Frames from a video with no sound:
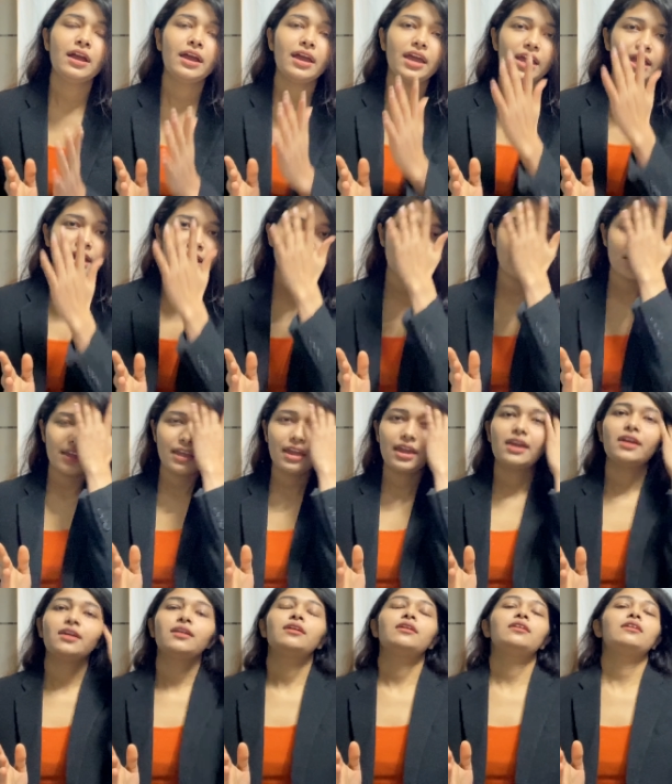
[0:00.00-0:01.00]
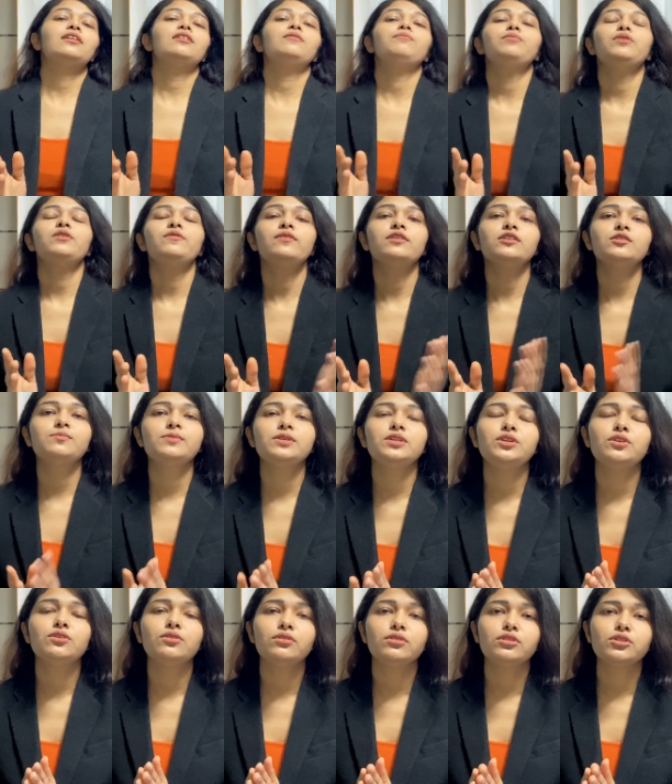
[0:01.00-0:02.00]
and uh, in previous
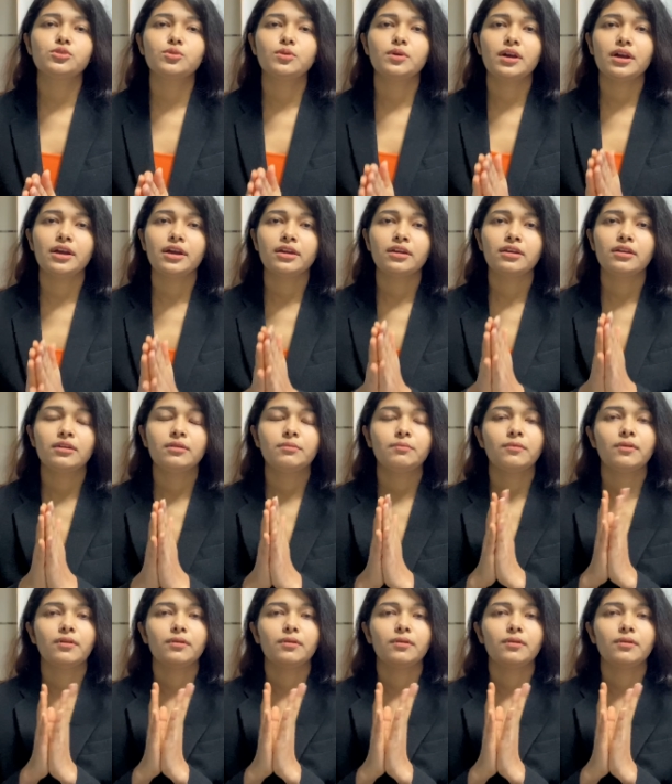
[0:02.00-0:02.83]
video also I